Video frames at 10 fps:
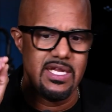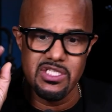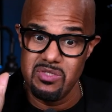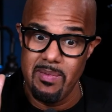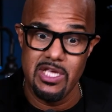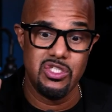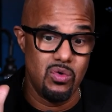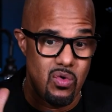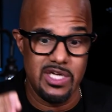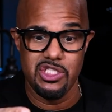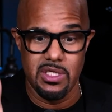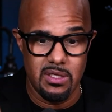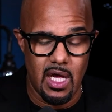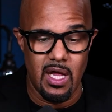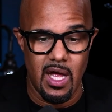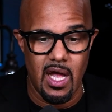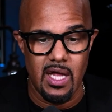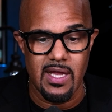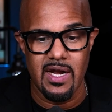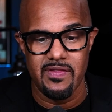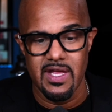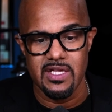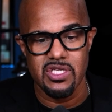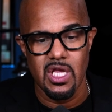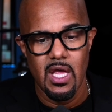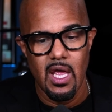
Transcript: it just makes you question a lot of things.